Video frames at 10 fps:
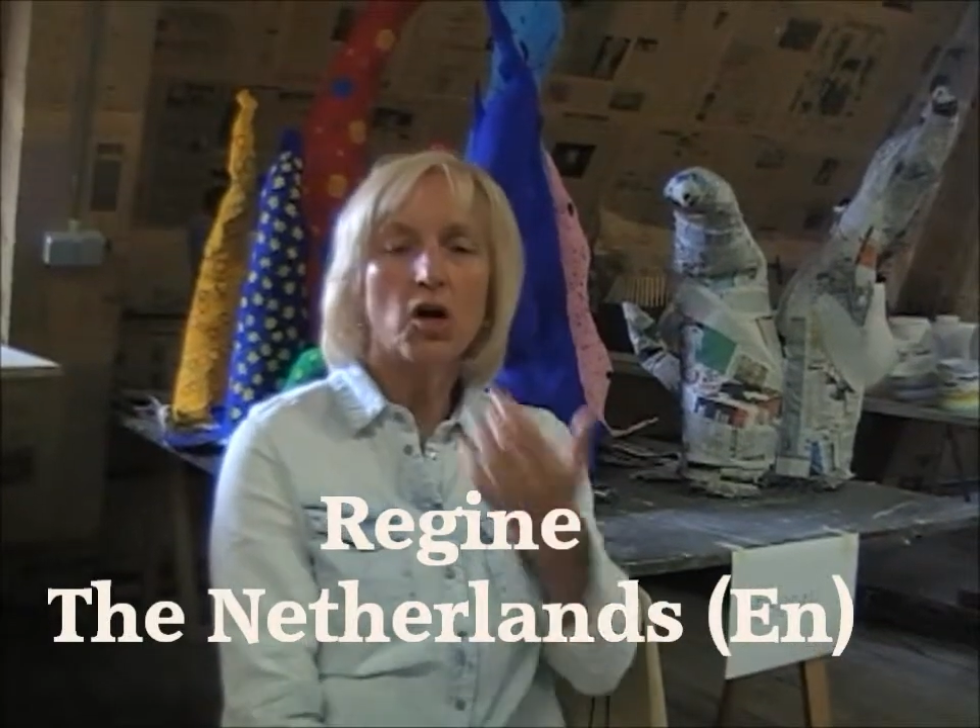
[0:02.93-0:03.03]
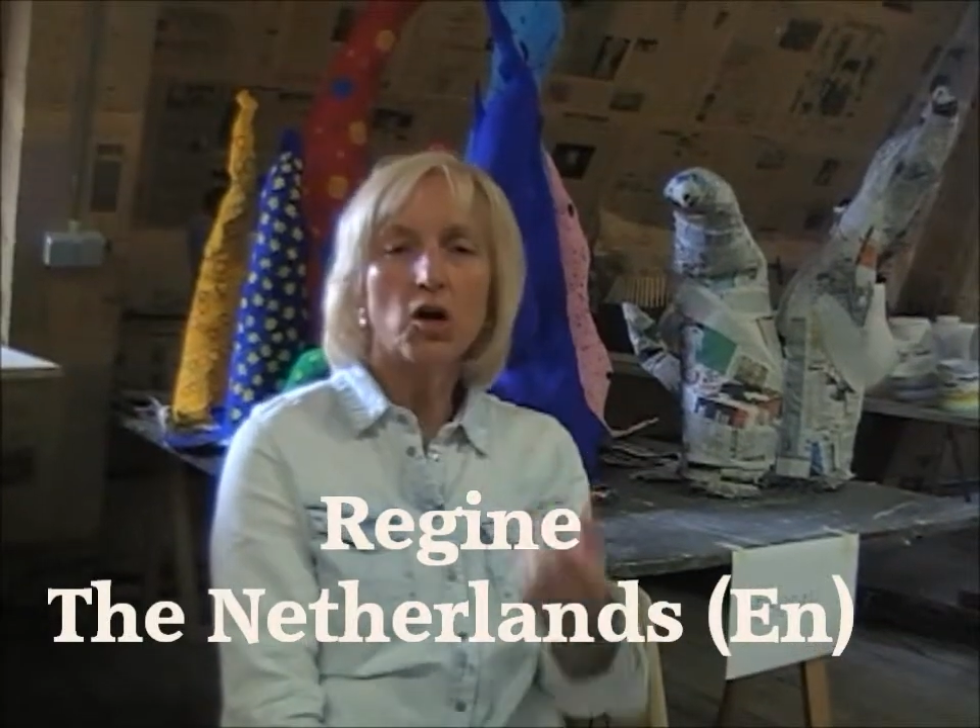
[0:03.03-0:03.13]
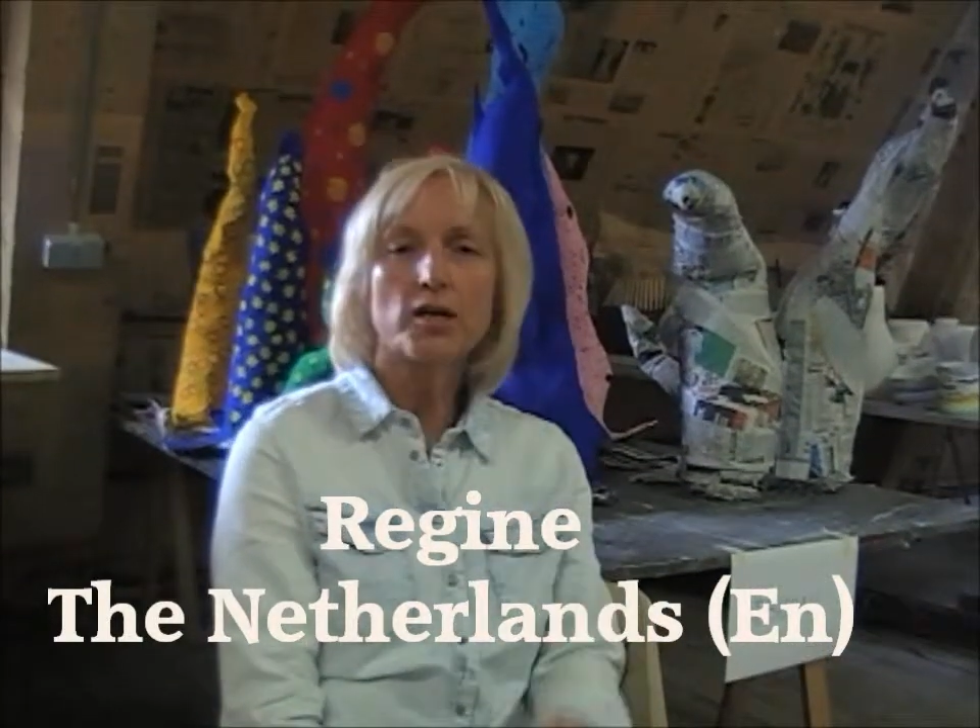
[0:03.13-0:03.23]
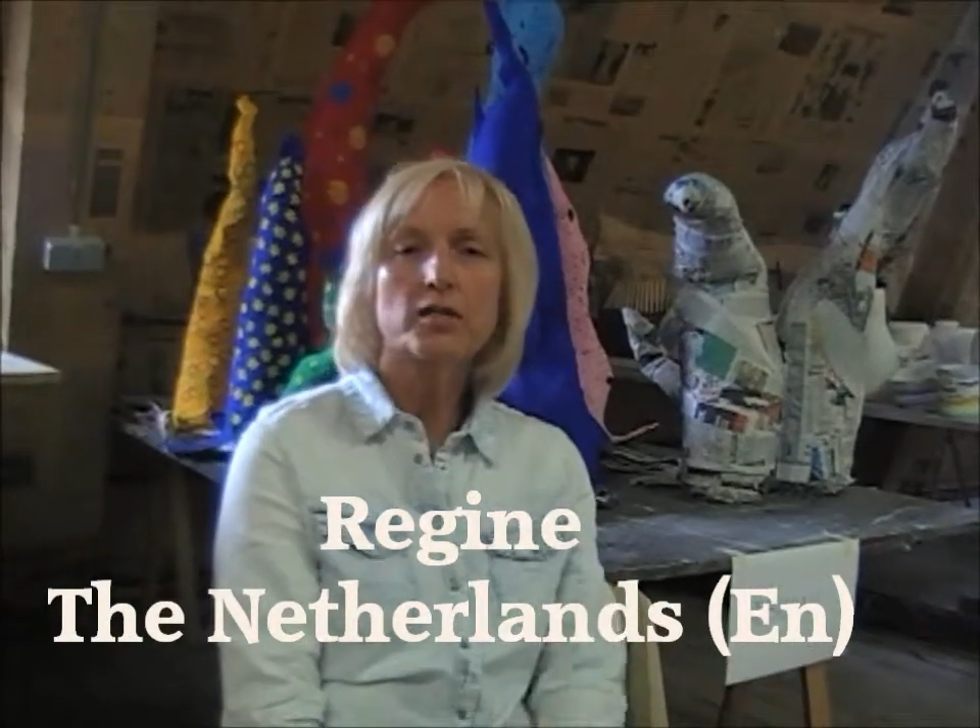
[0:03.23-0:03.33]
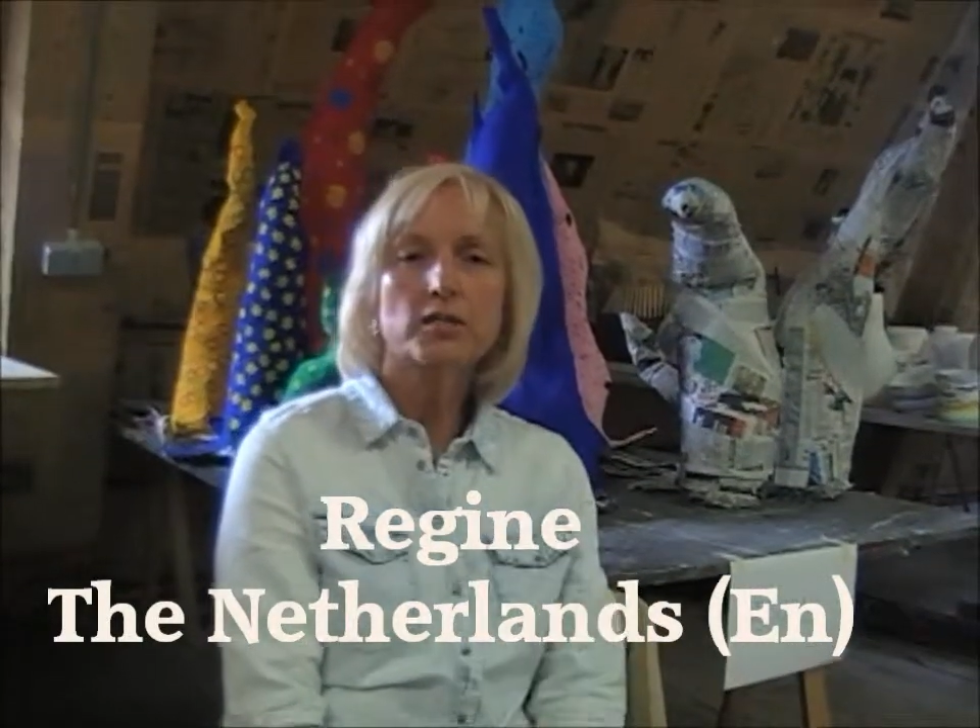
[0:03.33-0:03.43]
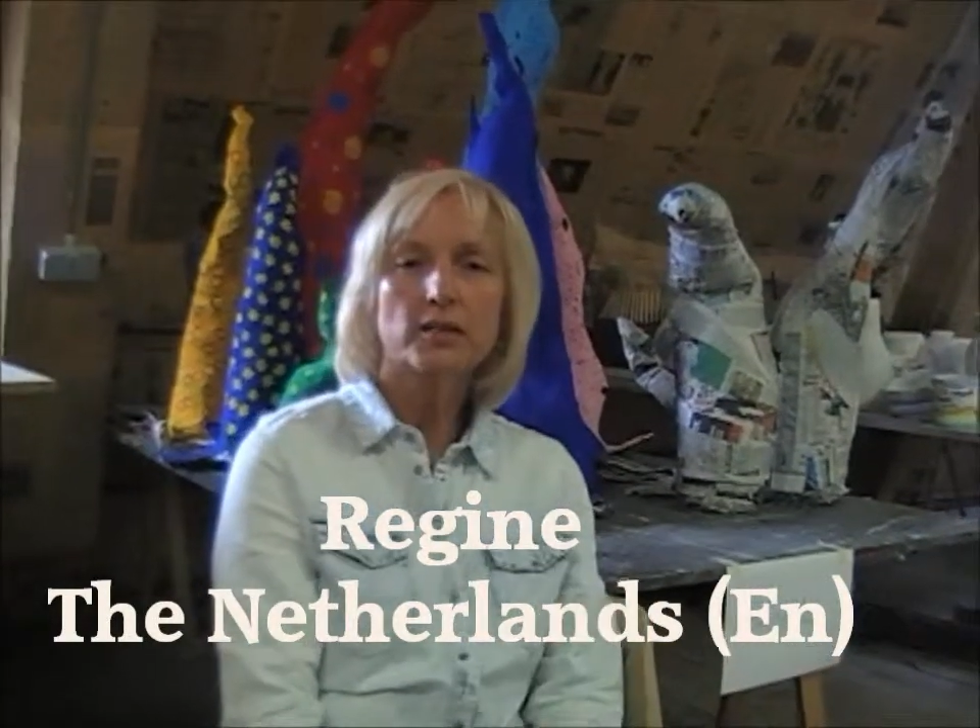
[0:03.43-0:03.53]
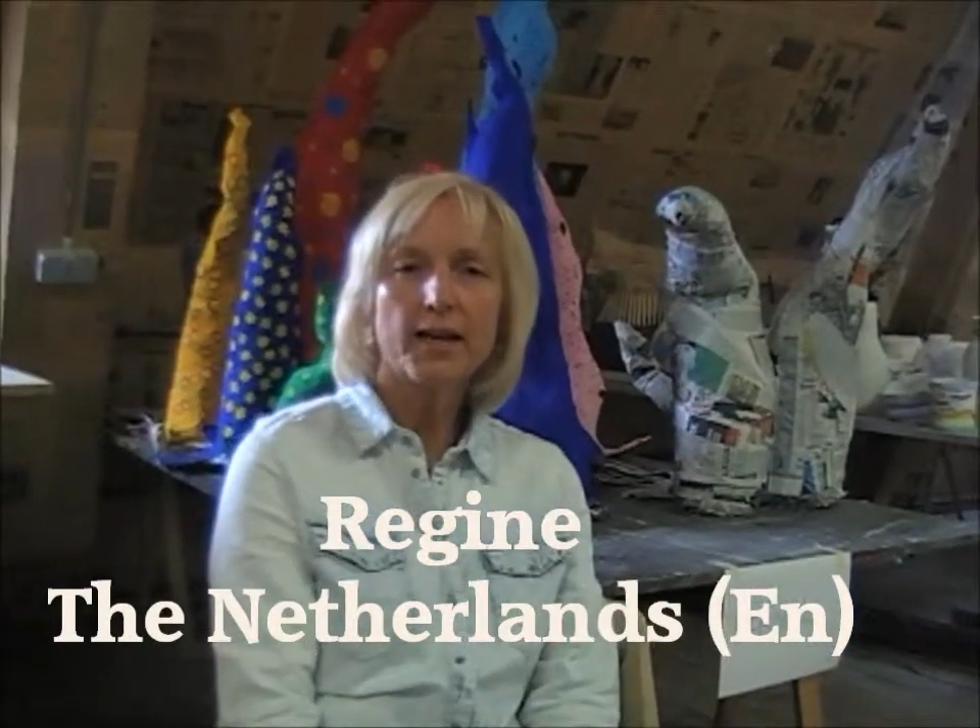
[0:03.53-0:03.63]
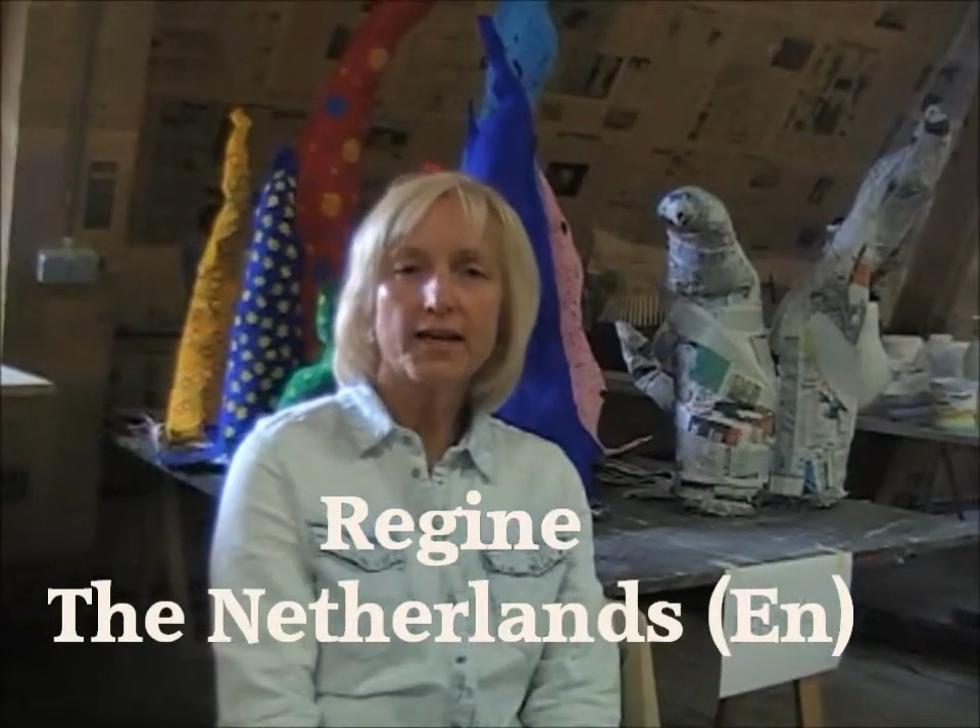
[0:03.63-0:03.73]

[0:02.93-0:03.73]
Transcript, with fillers: art uh,